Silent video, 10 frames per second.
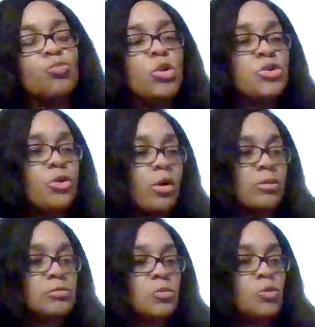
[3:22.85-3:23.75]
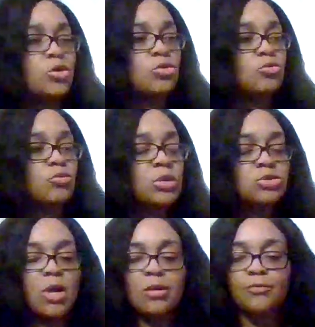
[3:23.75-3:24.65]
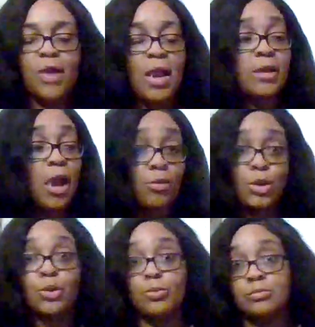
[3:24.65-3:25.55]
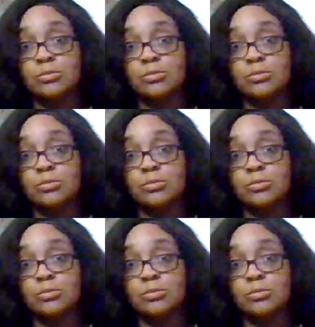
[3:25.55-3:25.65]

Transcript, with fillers: when you're when you're really trying to find out you